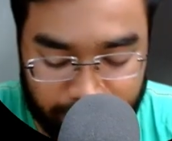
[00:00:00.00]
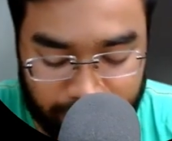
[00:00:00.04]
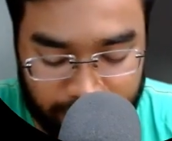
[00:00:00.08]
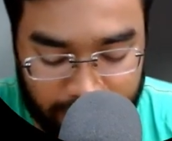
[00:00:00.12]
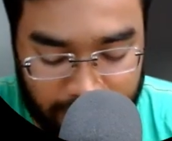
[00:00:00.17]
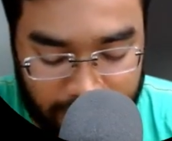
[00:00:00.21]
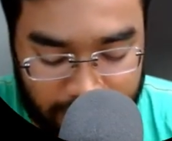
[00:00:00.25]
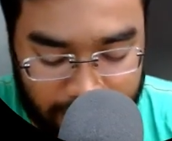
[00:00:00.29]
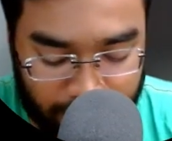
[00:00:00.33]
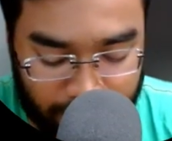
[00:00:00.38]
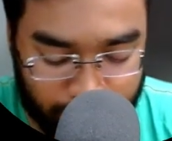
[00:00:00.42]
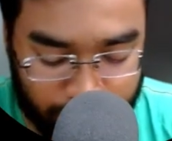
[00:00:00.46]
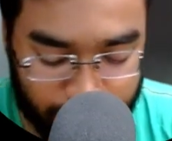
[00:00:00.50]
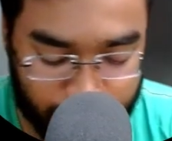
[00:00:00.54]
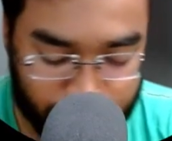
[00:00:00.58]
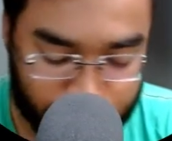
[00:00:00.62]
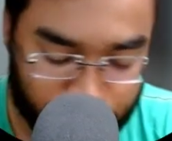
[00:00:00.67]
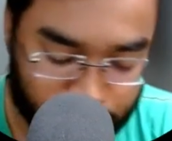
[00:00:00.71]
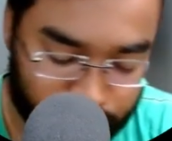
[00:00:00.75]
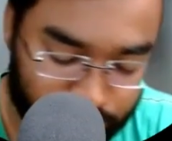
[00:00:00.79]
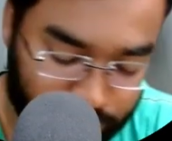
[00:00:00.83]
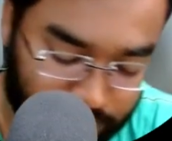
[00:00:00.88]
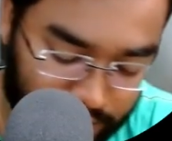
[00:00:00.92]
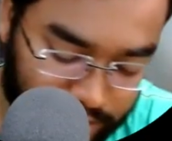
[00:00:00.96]
scenarios,
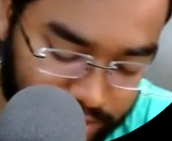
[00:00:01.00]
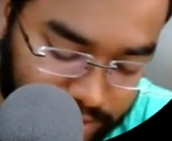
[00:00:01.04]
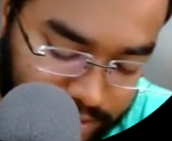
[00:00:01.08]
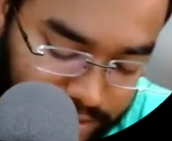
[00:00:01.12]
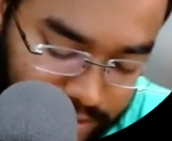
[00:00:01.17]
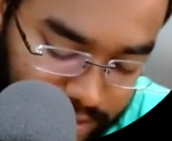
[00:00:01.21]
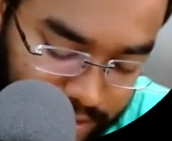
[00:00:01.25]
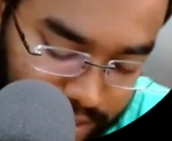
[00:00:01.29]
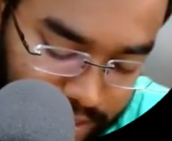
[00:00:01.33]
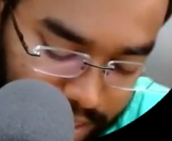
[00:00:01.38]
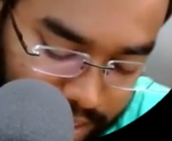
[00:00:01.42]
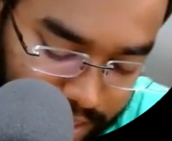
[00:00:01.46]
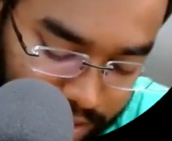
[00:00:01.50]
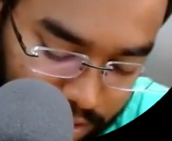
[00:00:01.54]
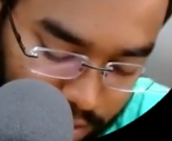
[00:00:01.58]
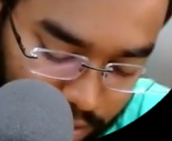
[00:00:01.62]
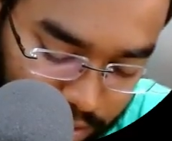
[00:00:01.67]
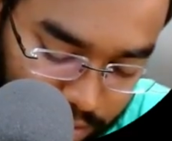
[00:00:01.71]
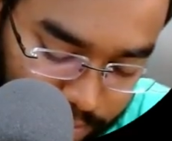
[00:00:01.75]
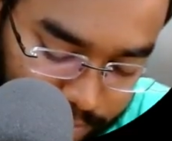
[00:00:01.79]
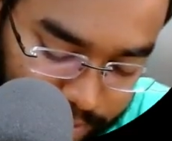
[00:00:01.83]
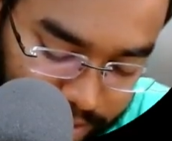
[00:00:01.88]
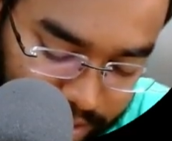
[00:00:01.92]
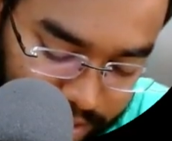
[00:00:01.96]
we can see that
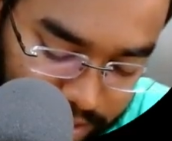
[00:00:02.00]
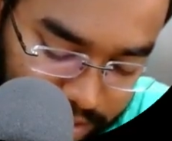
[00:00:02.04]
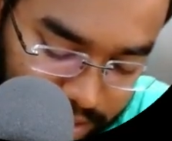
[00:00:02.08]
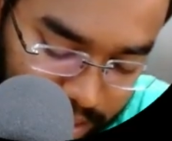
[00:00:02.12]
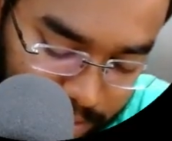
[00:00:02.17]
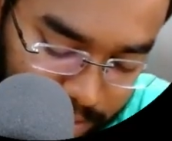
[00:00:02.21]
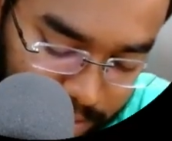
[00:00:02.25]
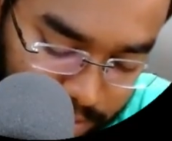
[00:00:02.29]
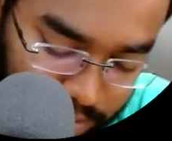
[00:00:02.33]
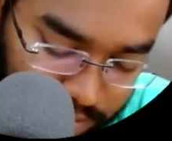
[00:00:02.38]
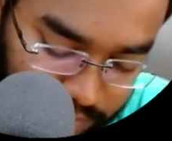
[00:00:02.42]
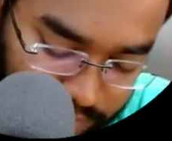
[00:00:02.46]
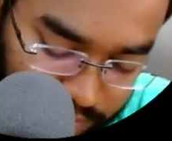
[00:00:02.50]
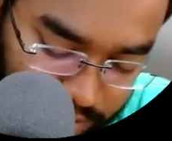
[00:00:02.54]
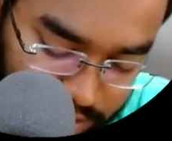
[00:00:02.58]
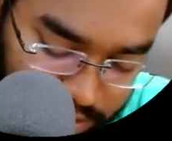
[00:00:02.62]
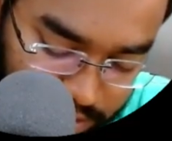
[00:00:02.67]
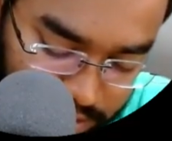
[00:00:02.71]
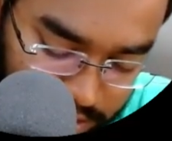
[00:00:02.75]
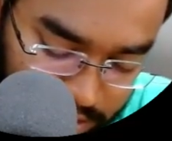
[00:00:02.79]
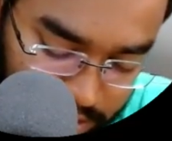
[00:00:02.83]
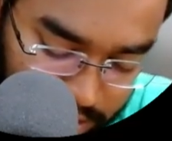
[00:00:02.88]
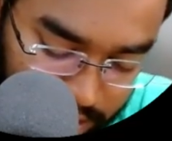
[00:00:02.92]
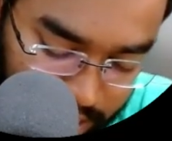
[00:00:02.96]
automatic type
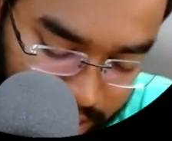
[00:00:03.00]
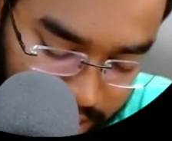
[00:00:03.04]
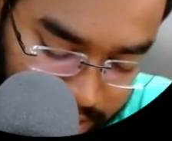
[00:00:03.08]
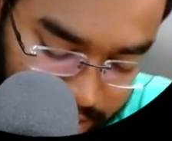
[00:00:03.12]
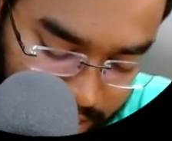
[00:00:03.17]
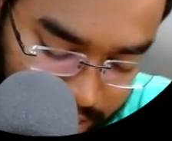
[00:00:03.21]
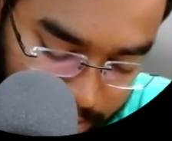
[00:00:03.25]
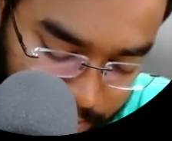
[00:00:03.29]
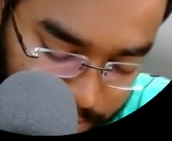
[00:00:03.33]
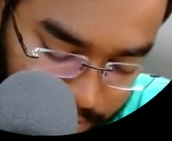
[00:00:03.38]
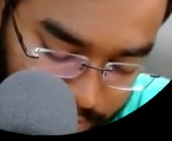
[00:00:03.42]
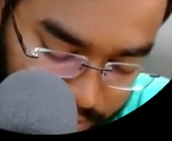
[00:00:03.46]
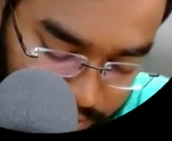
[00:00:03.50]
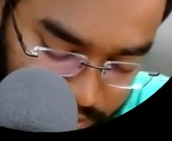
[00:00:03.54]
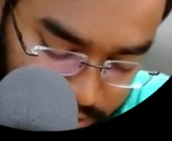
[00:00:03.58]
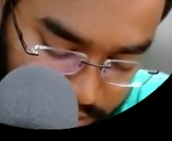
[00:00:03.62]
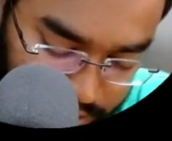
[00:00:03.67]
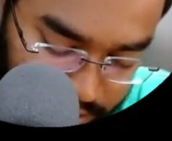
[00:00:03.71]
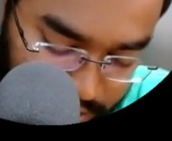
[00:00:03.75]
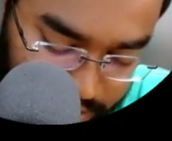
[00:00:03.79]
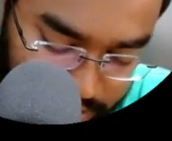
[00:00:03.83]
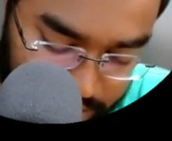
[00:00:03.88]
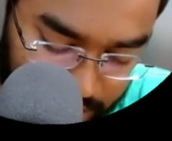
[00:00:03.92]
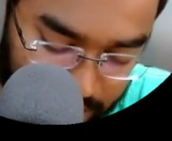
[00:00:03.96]
conversion and type conversion
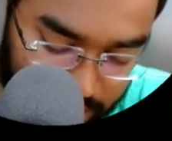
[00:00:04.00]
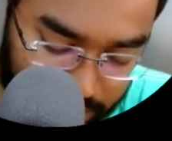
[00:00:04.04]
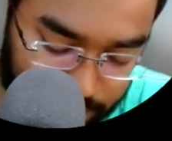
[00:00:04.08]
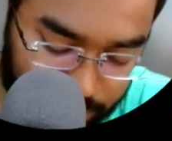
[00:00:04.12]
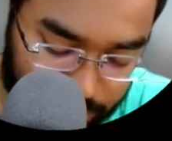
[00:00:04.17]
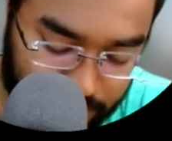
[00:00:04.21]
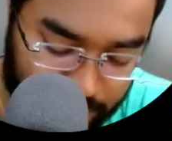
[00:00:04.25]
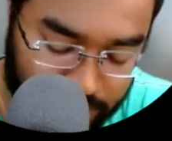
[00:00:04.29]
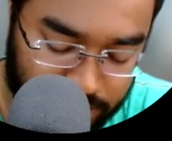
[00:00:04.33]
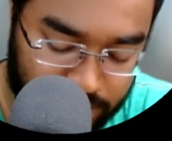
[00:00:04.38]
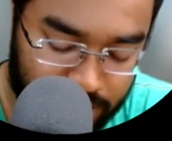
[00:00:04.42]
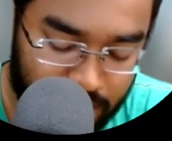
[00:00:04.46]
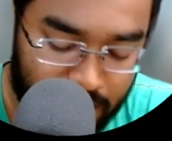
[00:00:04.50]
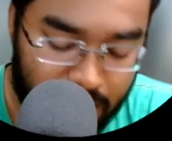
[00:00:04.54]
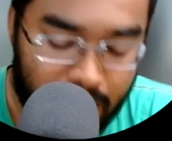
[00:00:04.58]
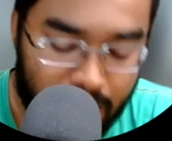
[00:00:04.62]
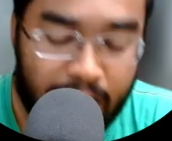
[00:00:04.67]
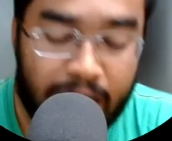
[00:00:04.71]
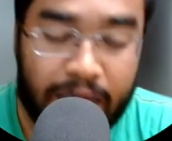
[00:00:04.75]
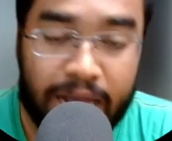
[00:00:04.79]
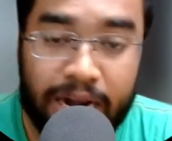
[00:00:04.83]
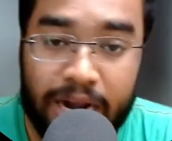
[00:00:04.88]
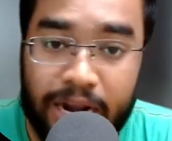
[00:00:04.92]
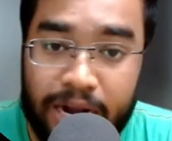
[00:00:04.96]
in assignments
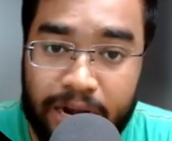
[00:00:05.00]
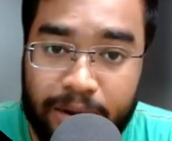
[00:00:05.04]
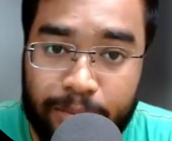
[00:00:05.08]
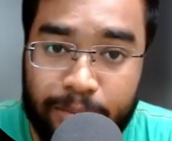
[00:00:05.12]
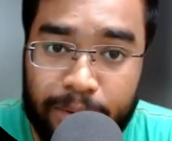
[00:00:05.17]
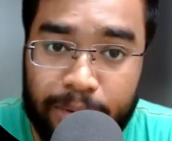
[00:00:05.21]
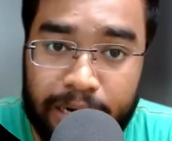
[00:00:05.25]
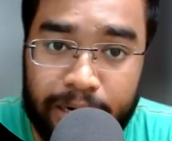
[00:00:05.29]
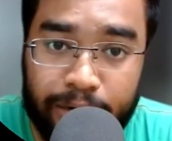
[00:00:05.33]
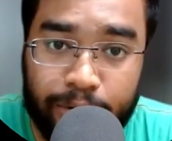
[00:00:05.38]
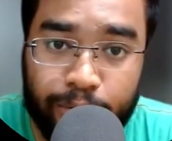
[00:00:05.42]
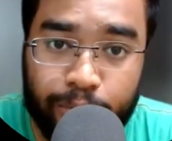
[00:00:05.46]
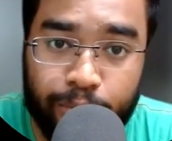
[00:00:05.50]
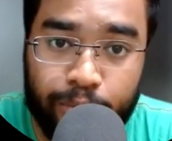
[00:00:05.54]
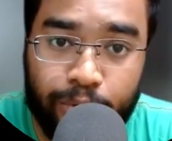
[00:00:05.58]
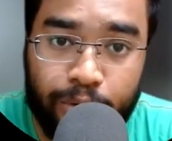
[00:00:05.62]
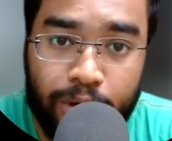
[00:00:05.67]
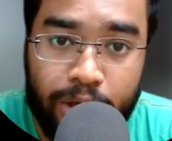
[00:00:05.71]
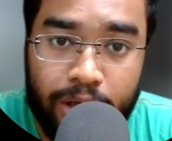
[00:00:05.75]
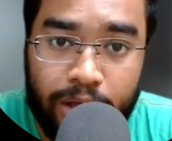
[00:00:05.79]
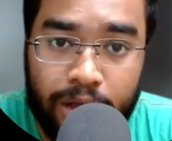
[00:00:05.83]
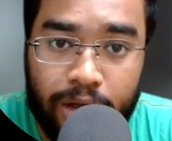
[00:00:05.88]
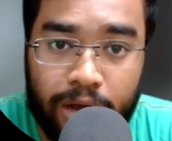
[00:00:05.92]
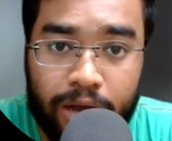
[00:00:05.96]
are unable to
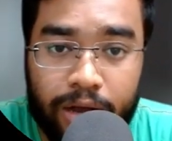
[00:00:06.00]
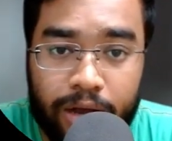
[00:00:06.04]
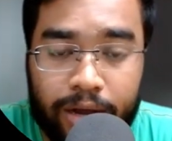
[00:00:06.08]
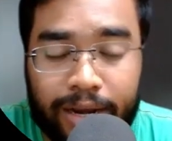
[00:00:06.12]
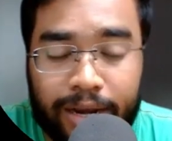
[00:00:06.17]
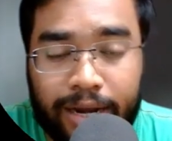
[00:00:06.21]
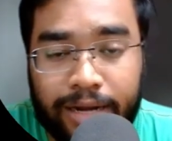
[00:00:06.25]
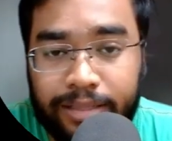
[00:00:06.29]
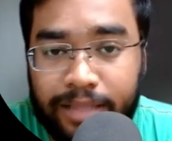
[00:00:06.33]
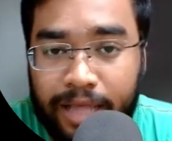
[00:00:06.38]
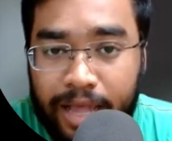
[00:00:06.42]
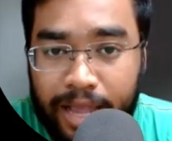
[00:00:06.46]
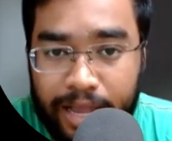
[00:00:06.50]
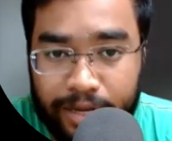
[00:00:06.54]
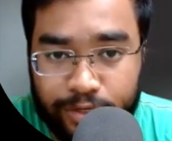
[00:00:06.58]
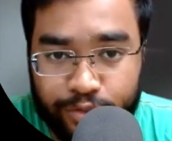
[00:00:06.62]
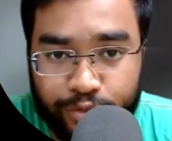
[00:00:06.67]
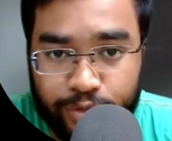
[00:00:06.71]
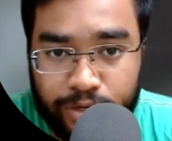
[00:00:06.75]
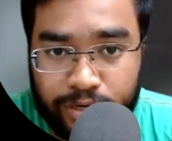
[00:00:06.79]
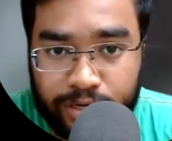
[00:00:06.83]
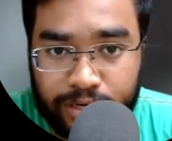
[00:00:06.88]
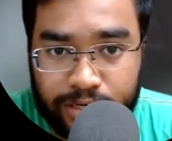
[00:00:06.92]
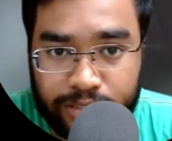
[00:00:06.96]
get the
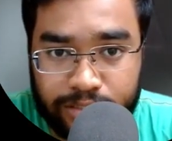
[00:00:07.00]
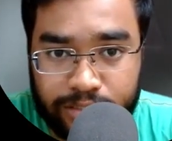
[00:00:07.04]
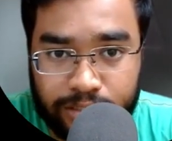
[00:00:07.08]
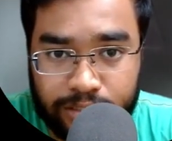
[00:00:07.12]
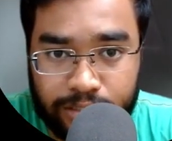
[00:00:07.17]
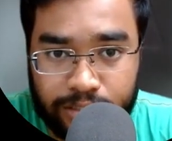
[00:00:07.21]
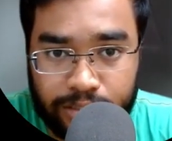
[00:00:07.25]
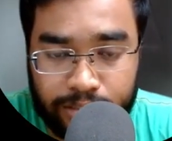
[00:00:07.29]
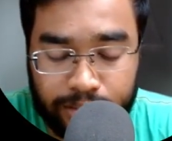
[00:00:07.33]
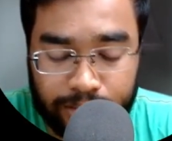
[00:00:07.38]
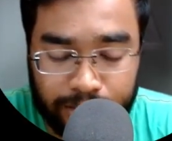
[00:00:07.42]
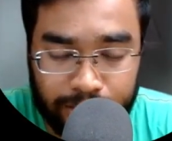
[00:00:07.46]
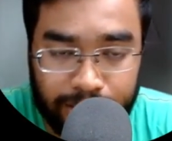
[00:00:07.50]
actual result.